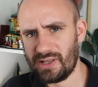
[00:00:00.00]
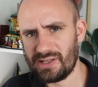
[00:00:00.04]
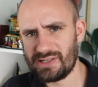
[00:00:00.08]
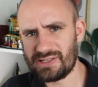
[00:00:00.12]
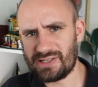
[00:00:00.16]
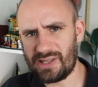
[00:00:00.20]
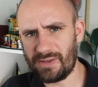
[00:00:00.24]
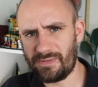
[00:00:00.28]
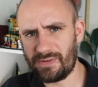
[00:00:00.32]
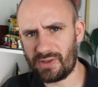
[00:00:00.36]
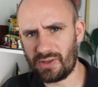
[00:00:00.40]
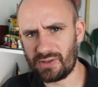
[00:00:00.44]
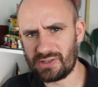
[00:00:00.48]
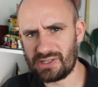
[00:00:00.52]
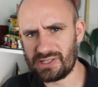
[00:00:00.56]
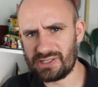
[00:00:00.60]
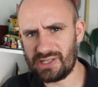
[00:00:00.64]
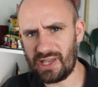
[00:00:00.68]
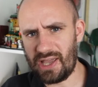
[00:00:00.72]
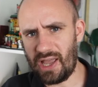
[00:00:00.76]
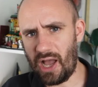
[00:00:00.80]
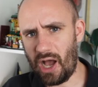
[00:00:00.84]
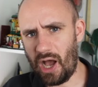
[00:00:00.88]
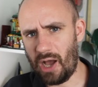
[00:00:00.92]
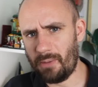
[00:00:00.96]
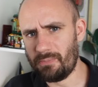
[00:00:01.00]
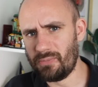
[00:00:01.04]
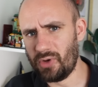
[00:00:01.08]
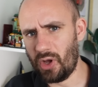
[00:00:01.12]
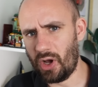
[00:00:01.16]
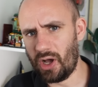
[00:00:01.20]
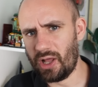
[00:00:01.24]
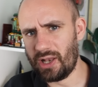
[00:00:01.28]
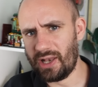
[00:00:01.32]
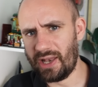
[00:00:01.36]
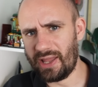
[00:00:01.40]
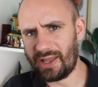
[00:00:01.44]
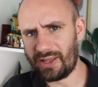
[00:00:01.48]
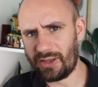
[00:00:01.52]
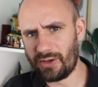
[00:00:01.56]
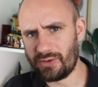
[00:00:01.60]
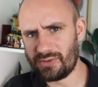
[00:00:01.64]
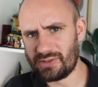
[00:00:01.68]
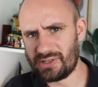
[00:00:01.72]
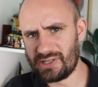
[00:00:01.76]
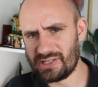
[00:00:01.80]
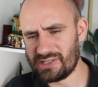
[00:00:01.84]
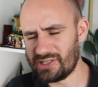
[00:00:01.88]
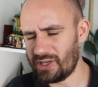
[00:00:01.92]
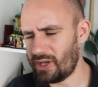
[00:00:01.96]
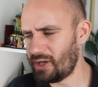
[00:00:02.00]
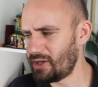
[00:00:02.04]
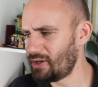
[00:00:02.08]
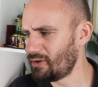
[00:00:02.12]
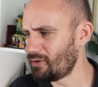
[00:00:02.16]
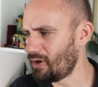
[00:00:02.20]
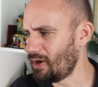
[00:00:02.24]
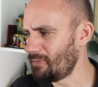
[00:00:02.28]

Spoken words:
difficult to say. I'm not a LEGO designer,